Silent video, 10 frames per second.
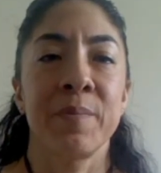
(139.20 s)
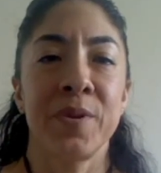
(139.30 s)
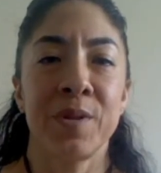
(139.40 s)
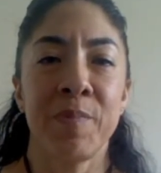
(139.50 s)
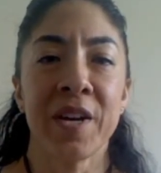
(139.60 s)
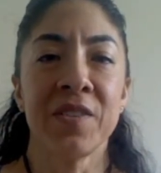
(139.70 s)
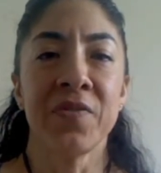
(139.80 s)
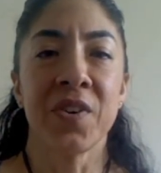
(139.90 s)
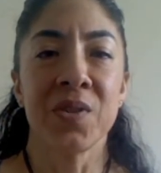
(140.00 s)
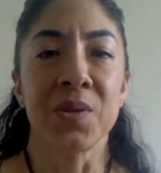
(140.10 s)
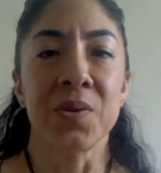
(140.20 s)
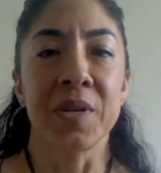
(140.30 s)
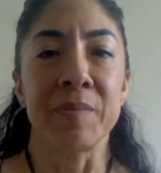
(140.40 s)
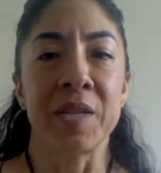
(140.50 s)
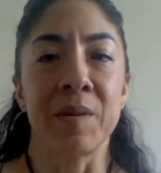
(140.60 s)
Perspective also
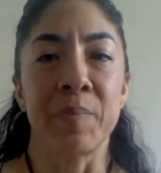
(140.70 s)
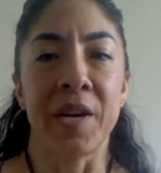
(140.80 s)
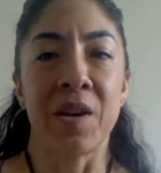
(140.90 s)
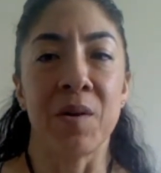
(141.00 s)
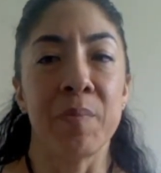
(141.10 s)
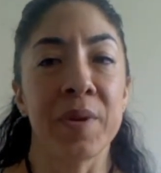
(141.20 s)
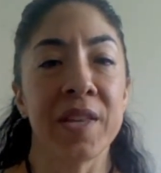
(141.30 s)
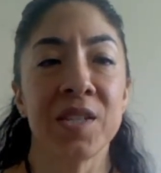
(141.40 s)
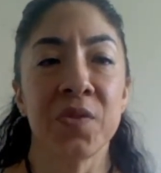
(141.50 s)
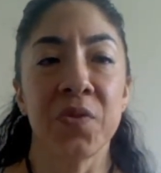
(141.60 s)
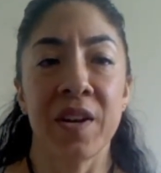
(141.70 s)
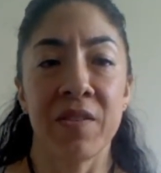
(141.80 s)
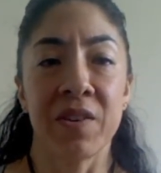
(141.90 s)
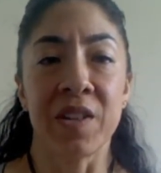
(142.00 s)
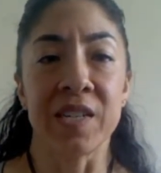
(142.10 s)
comes into play here, but that's for
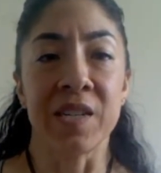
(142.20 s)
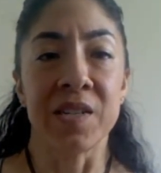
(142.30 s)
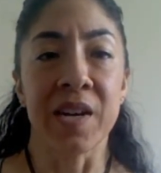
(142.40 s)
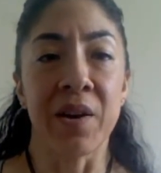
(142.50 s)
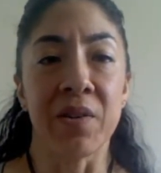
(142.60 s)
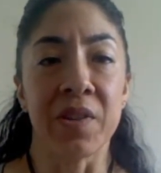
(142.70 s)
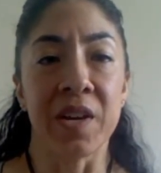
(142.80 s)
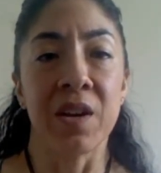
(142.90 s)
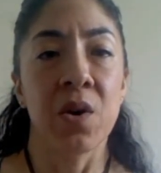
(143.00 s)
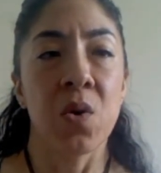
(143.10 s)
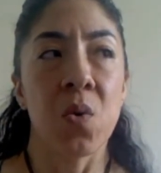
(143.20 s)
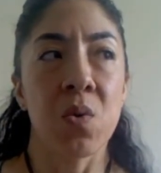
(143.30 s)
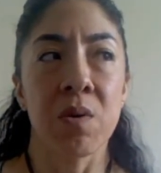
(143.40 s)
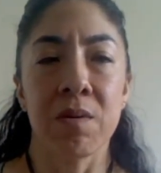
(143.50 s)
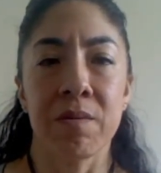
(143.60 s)
another class entirely,
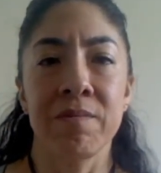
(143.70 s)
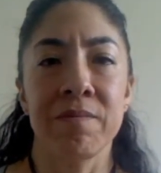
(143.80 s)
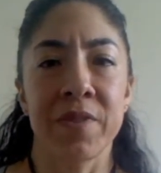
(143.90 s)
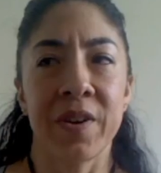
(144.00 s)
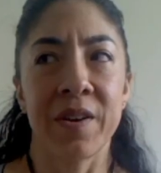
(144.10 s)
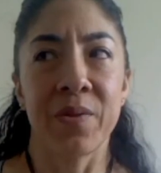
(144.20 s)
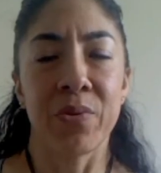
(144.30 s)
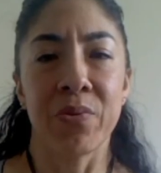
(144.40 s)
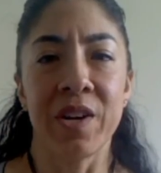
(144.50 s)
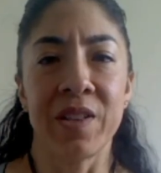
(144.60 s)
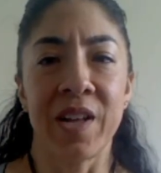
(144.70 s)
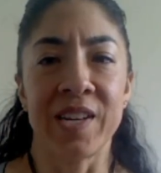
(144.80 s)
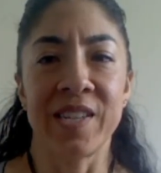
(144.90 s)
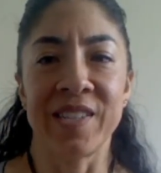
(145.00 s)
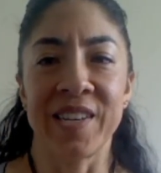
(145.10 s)
or another 3
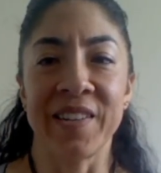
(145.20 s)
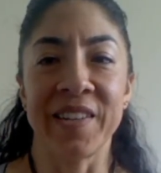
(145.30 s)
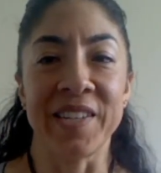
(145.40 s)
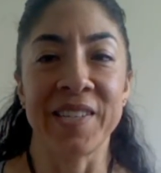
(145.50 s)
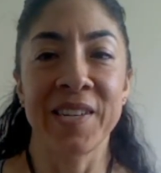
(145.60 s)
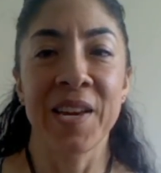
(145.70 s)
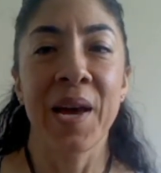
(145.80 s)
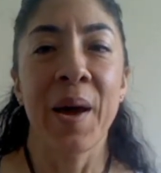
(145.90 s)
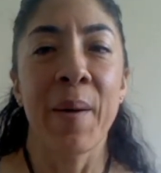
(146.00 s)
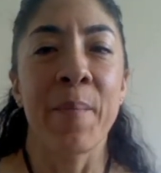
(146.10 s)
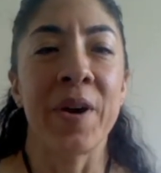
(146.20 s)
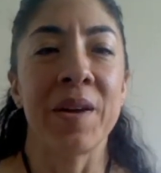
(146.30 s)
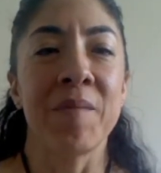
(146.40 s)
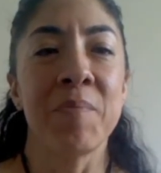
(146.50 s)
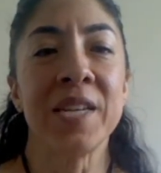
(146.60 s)
classes at least.
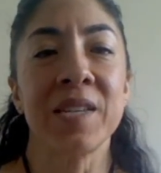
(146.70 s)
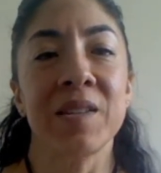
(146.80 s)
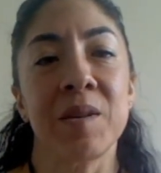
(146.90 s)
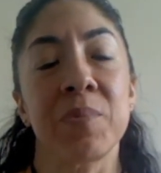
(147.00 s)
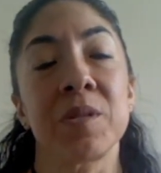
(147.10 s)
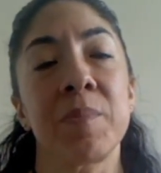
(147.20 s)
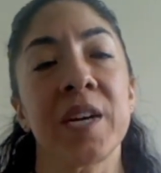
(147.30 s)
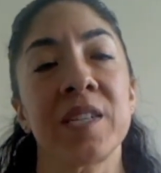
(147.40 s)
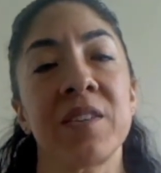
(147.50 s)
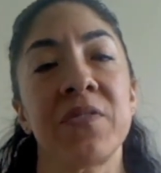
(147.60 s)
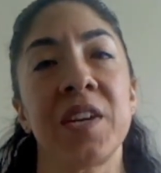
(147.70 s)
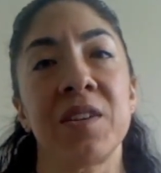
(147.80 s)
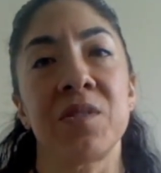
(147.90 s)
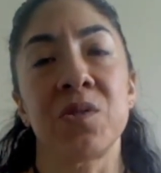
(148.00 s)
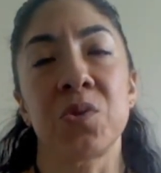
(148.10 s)
But basically, perspective
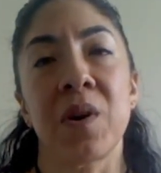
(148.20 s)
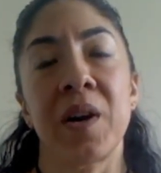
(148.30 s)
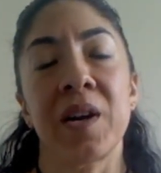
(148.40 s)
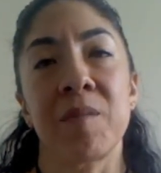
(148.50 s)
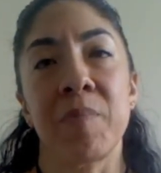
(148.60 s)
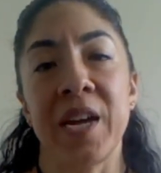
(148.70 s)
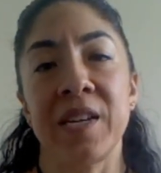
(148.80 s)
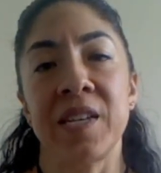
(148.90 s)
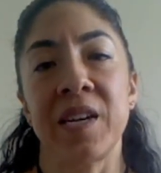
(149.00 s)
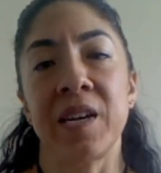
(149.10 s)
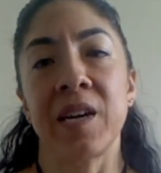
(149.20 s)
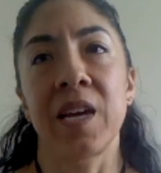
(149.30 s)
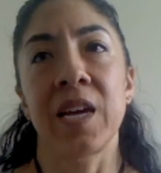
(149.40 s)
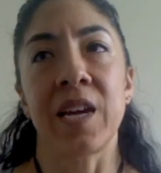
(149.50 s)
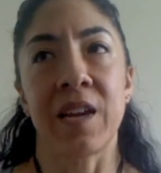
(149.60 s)
in drawing and painting,
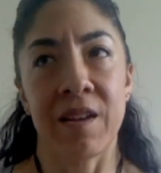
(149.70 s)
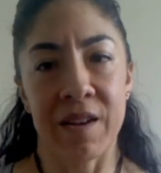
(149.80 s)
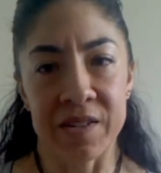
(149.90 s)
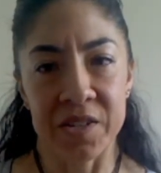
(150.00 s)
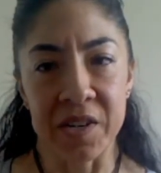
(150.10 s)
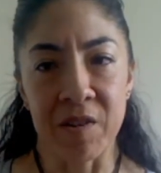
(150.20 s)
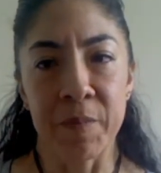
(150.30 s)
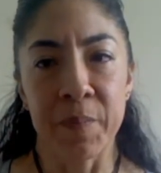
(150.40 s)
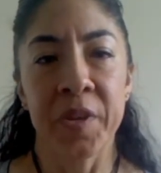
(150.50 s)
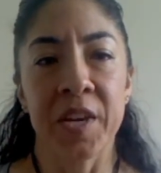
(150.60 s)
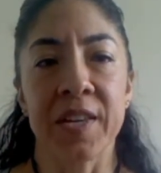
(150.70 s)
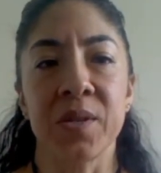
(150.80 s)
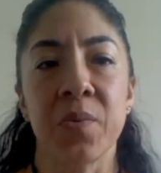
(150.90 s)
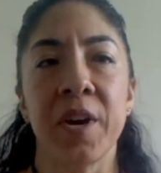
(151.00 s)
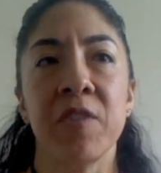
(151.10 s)
in a nutshell,
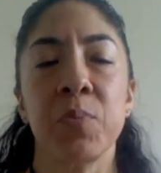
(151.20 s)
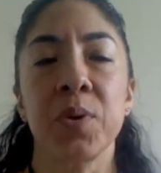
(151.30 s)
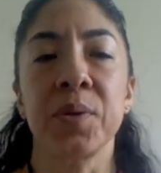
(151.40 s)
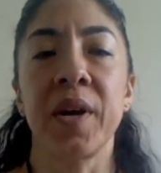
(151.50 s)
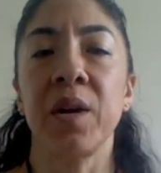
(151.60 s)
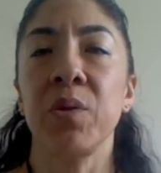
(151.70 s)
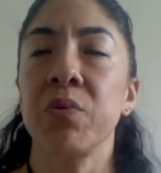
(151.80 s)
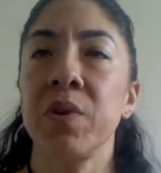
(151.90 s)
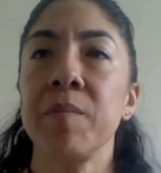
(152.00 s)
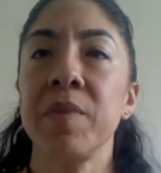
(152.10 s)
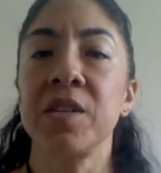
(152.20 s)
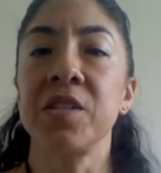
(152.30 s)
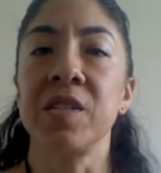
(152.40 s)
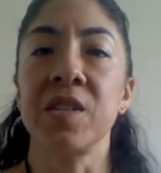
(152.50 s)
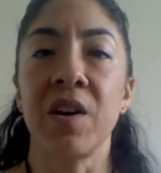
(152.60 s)
is a way of portraying 3
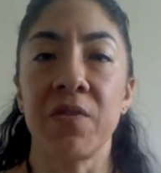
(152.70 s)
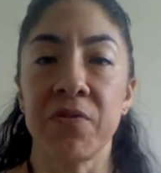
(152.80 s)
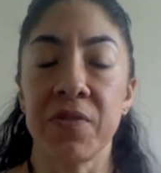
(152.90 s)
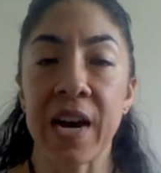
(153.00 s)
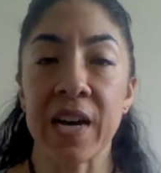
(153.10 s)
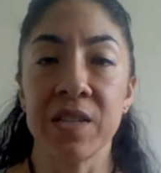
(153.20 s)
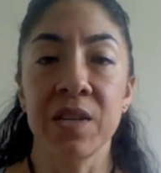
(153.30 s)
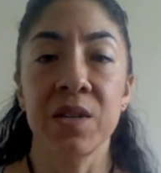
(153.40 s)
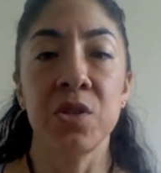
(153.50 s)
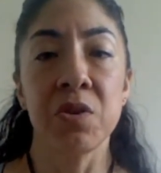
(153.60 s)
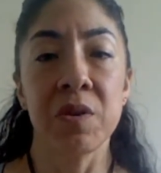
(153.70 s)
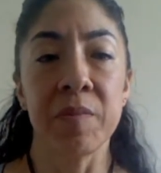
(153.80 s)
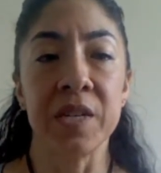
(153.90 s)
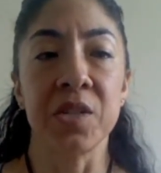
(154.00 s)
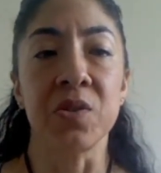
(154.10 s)
dimensions on a flat,
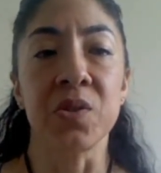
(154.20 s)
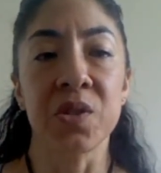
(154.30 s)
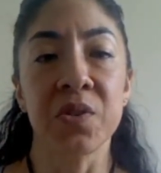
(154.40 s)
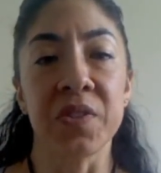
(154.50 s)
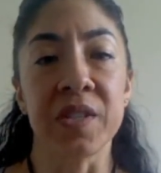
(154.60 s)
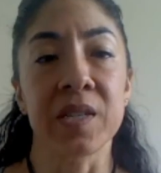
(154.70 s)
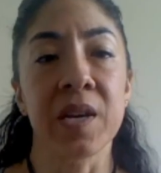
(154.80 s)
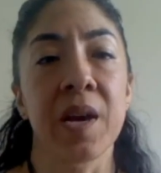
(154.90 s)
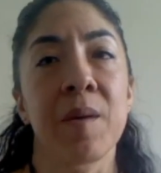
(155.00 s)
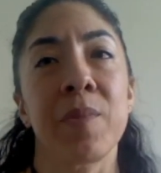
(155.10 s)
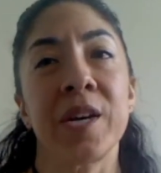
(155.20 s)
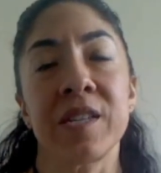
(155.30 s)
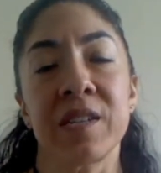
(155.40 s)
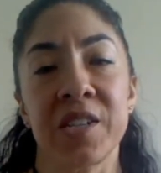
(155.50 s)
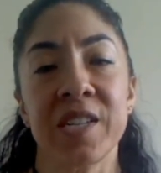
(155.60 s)
2-dimensional surface by
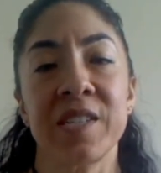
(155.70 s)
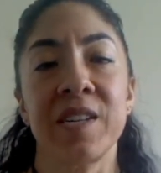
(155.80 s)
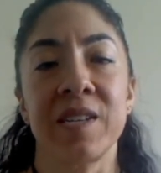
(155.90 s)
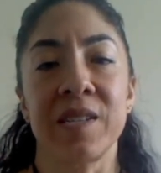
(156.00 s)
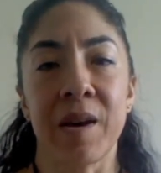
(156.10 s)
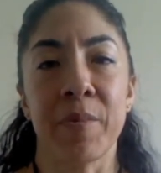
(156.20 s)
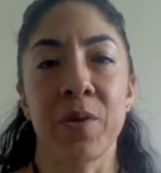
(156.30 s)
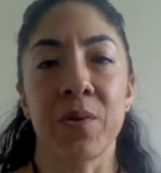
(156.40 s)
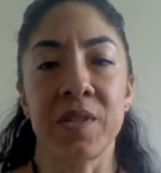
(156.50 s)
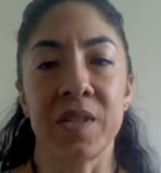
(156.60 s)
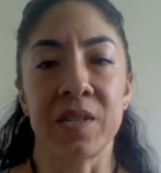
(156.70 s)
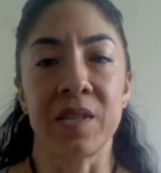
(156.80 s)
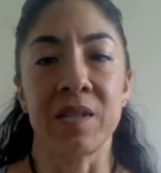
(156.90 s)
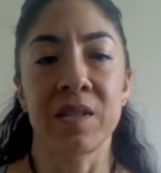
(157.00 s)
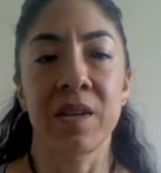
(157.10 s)
suggesting depth or
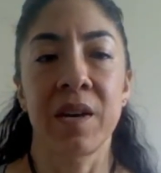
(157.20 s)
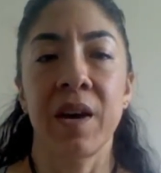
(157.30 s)
distance.